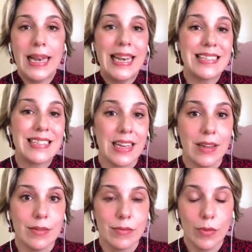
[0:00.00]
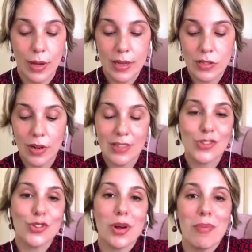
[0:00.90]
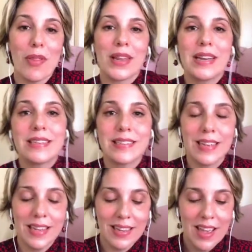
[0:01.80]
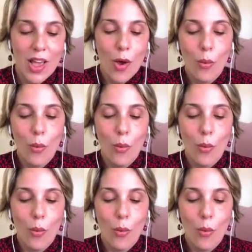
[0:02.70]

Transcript: listening, okay? So let's talk about the listening.